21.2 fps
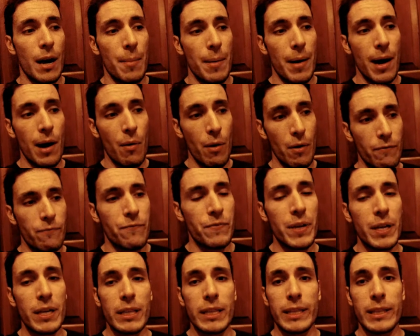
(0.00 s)
how I'm
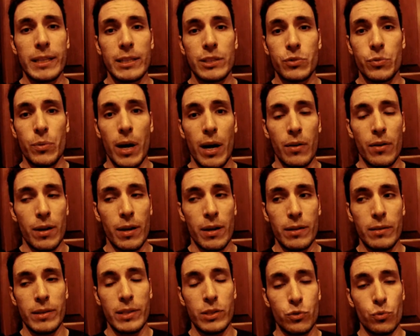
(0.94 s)
feeling this
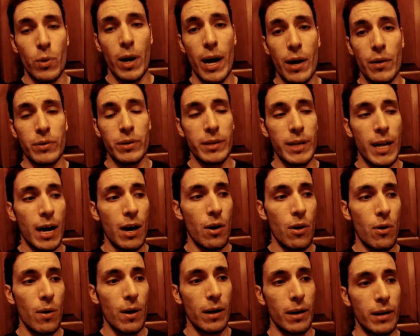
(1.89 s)
round, and
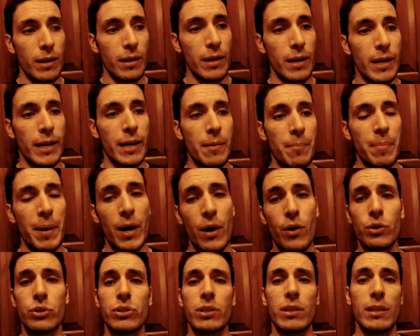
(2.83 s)
how it
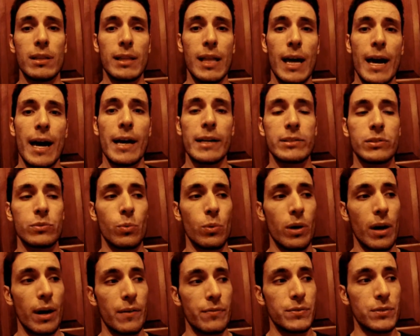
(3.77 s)
compares to the last,
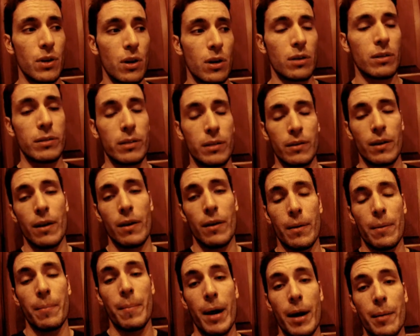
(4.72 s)
where I saw,
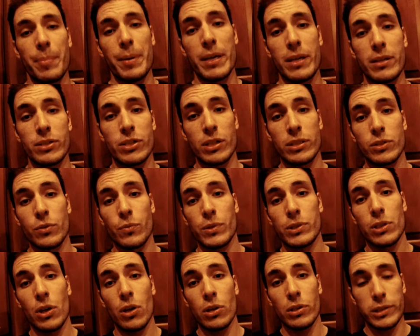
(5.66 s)
in my opinion, tons of
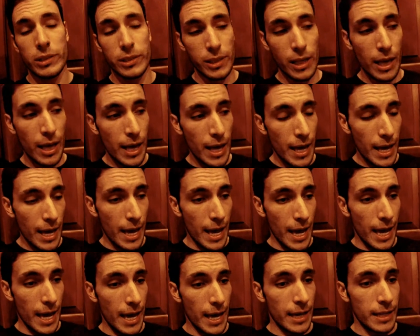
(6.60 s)
results.
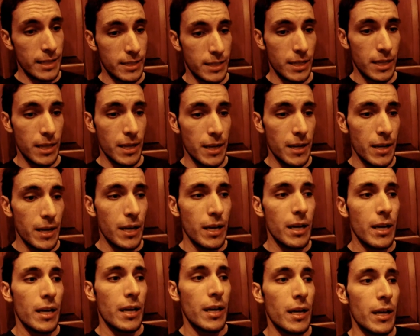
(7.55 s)
And
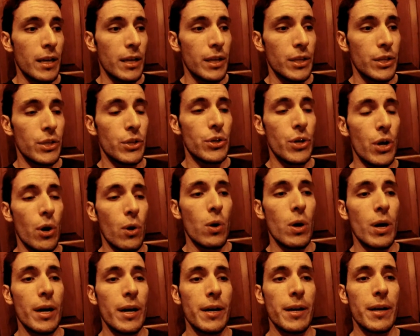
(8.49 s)

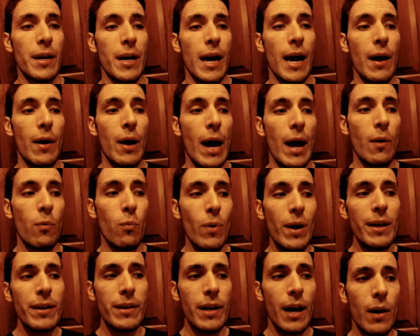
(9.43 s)
I
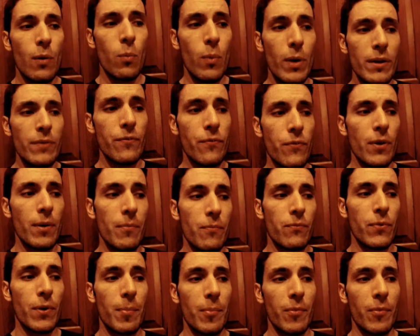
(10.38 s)
went from